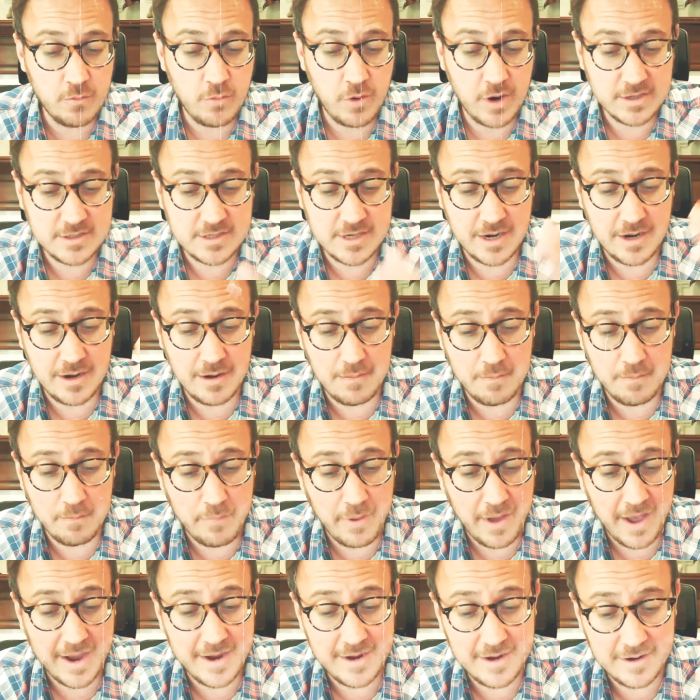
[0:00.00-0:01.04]
President
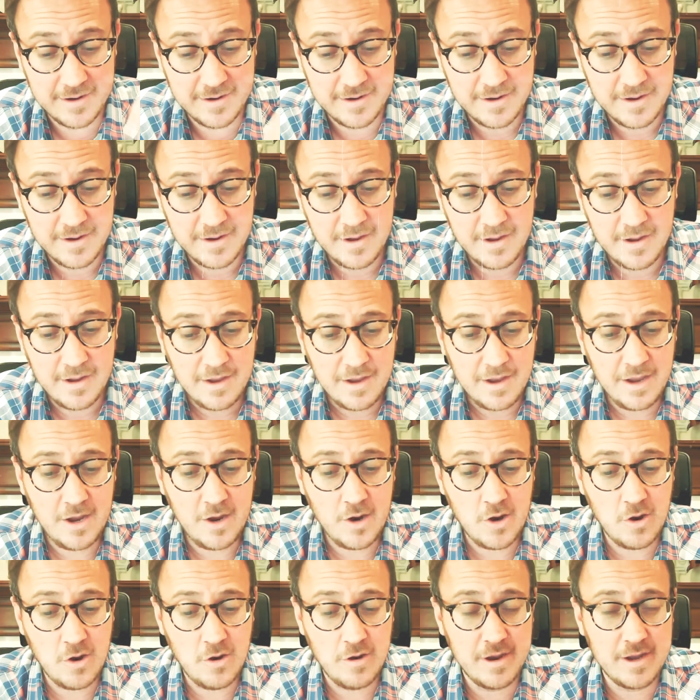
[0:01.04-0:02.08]
Biden.
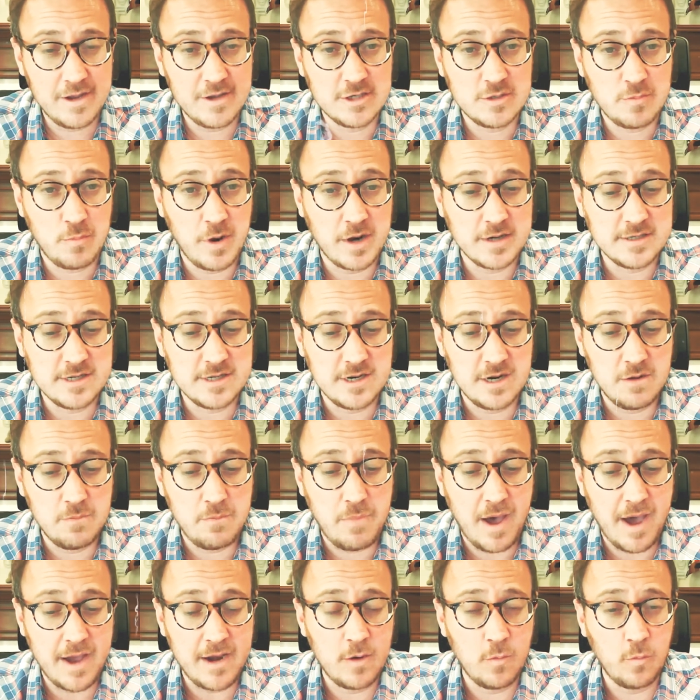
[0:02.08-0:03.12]
Here is President
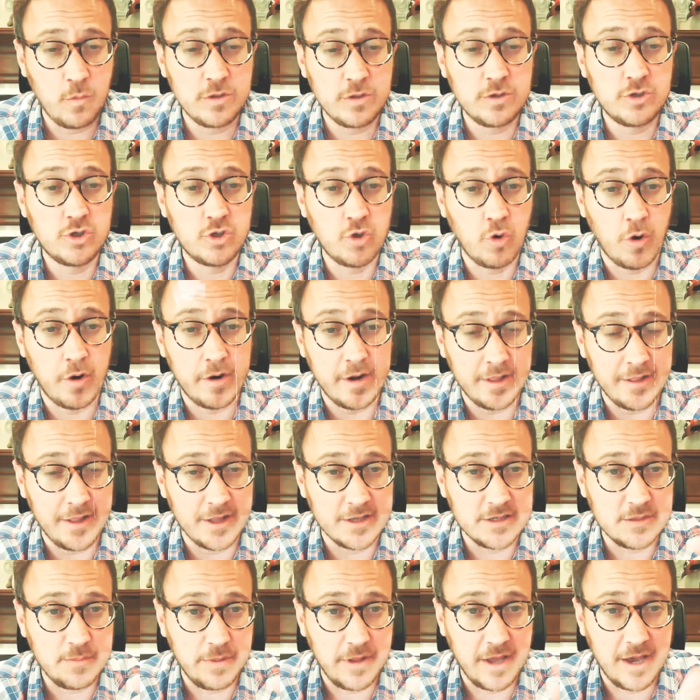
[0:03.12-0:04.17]
Biden with Jordy.
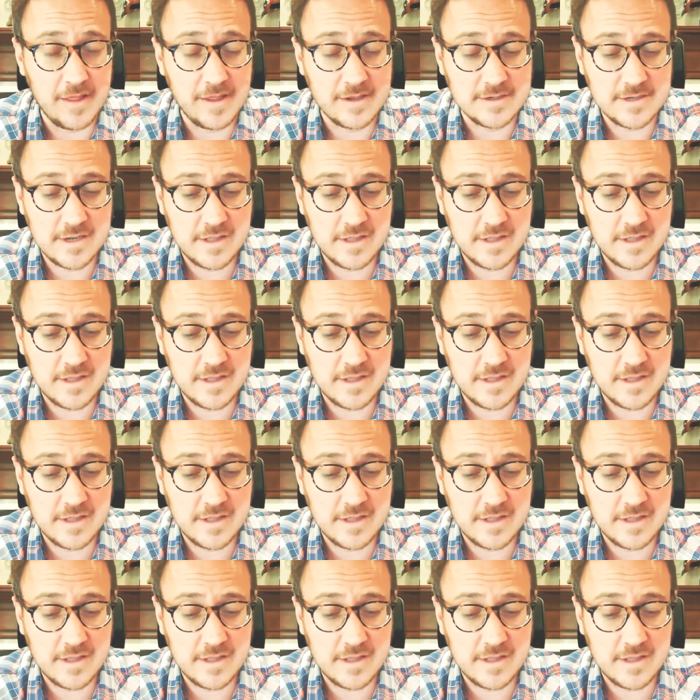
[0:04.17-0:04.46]
Let's play this